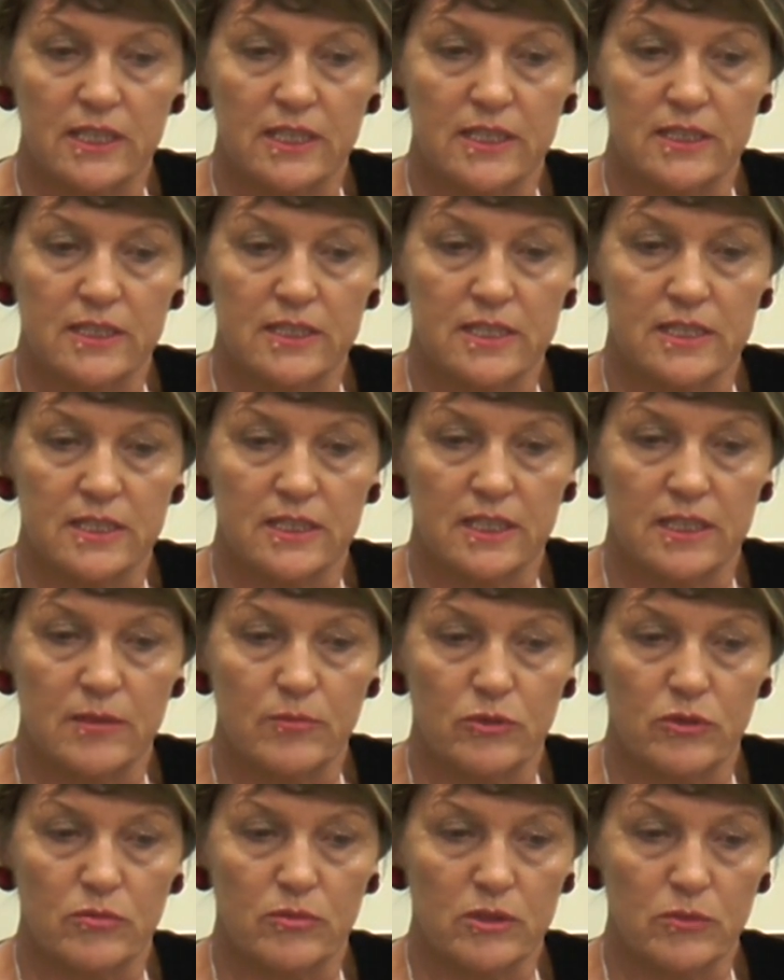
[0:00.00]
and he
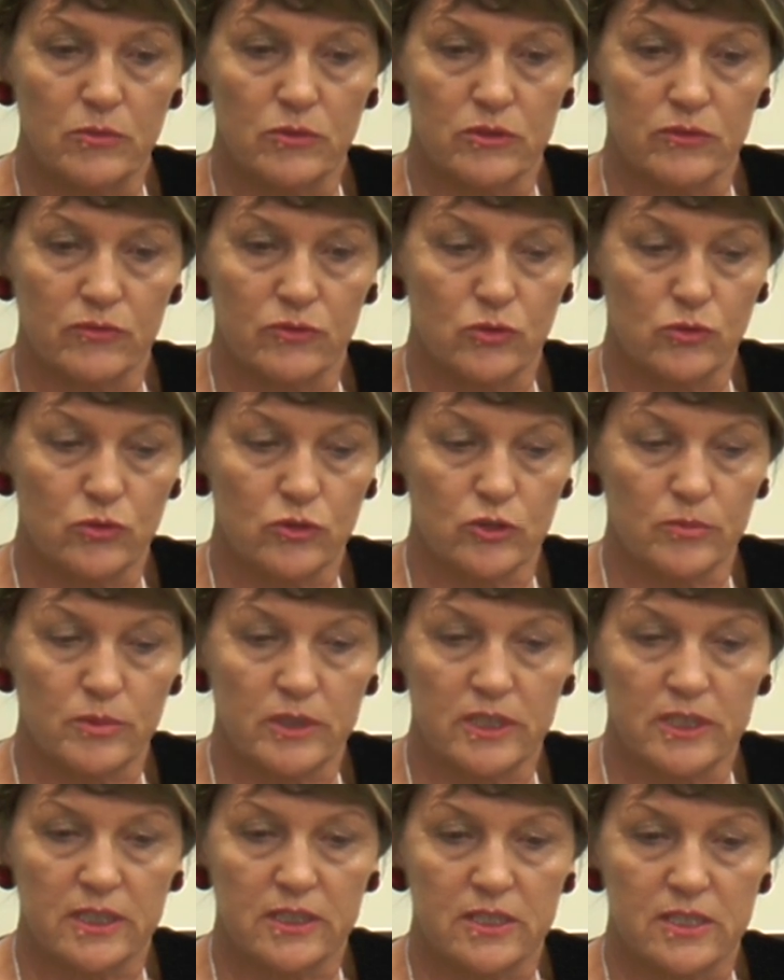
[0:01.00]
probably would have talked
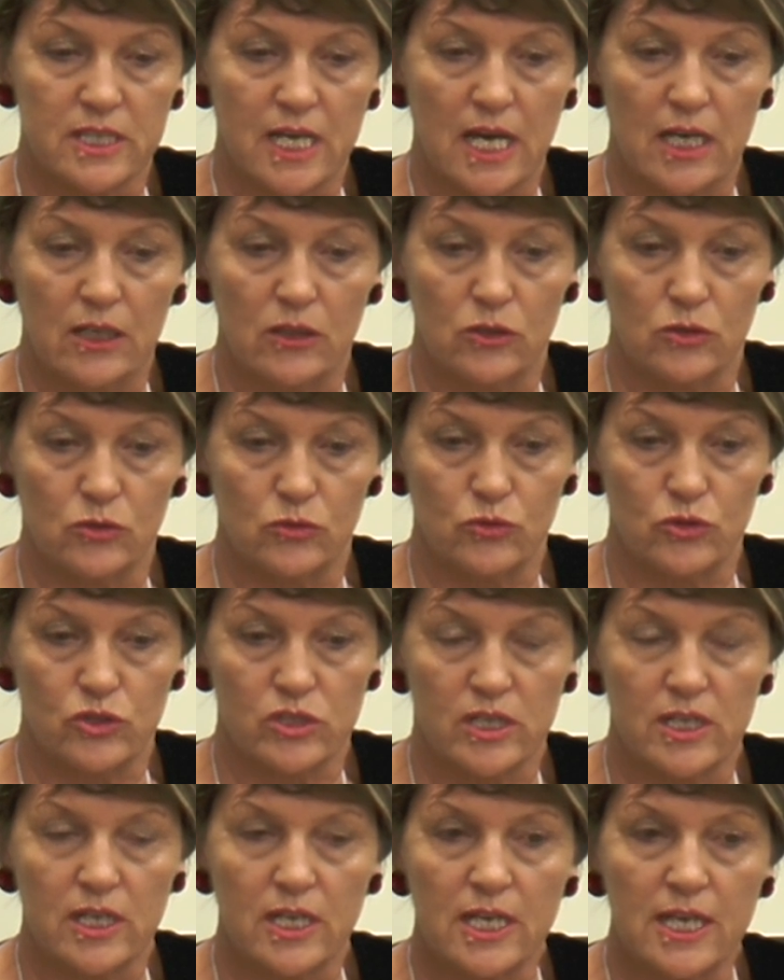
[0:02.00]
about his uncles,